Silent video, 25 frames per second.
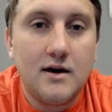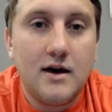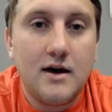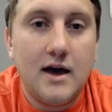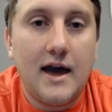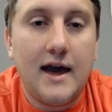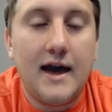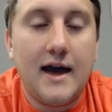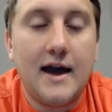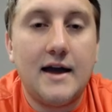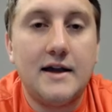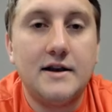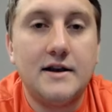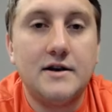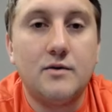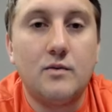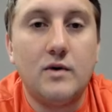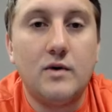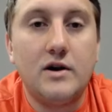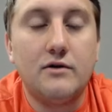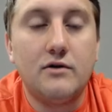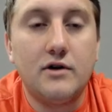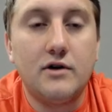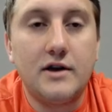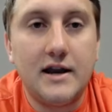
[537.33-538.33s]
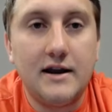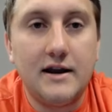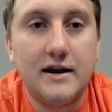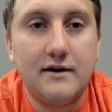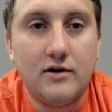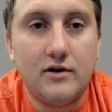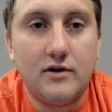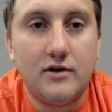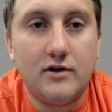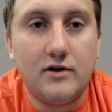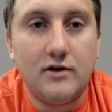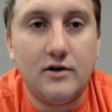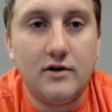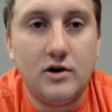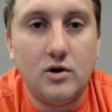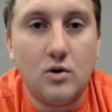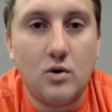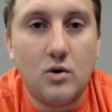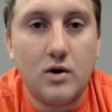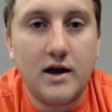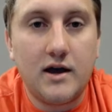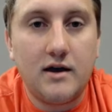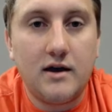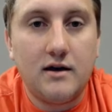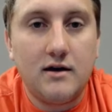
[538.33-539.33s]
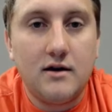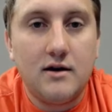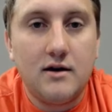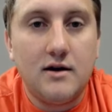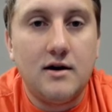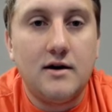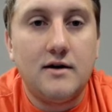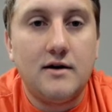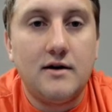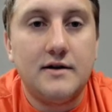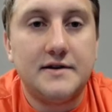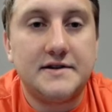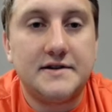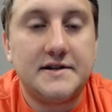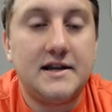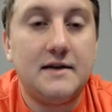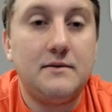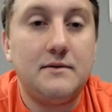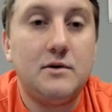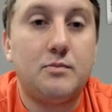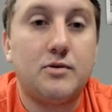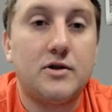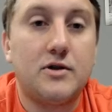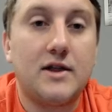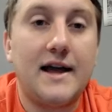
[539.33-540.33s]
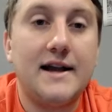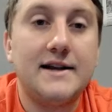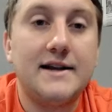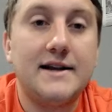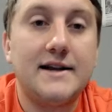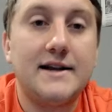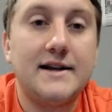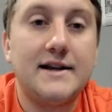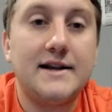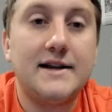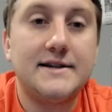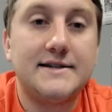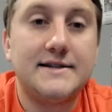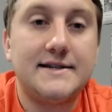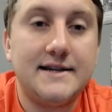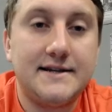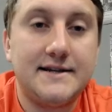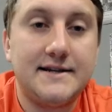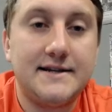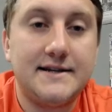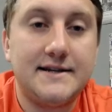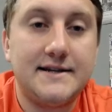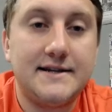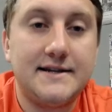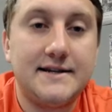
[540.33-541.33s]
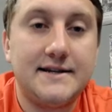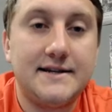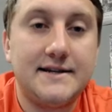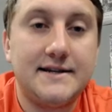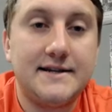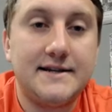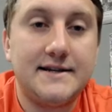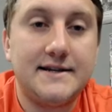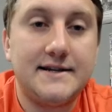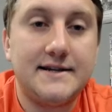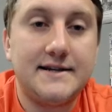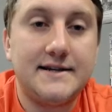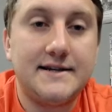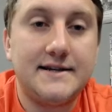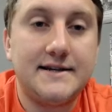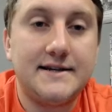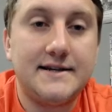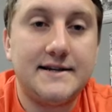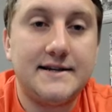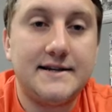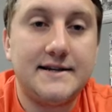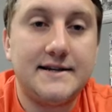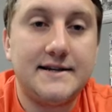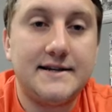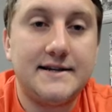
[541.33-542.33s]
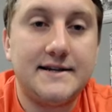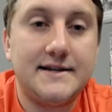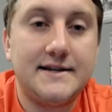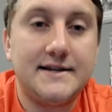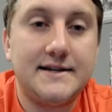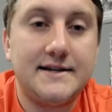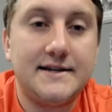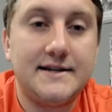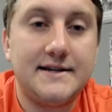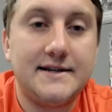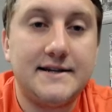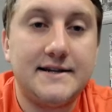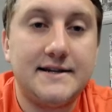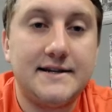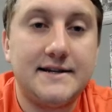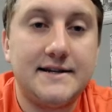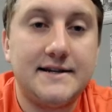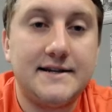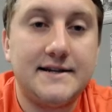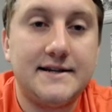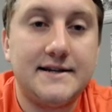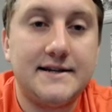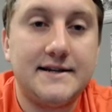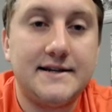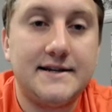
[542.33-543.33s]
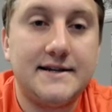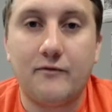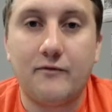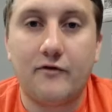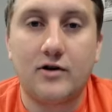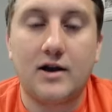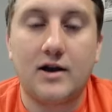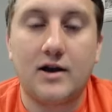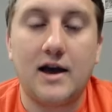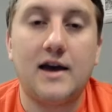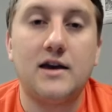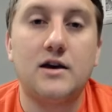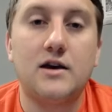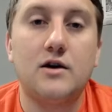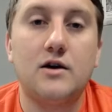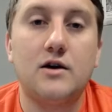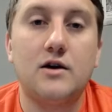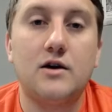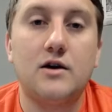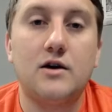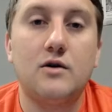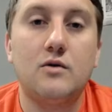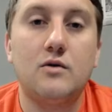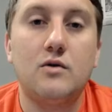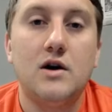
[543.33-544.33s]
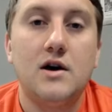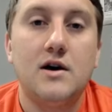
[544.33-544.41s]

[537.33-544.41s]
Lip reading: And when you look at Illinois, this is a team you played a season ago. You played in Lawrence. It was a Friday night game for KU.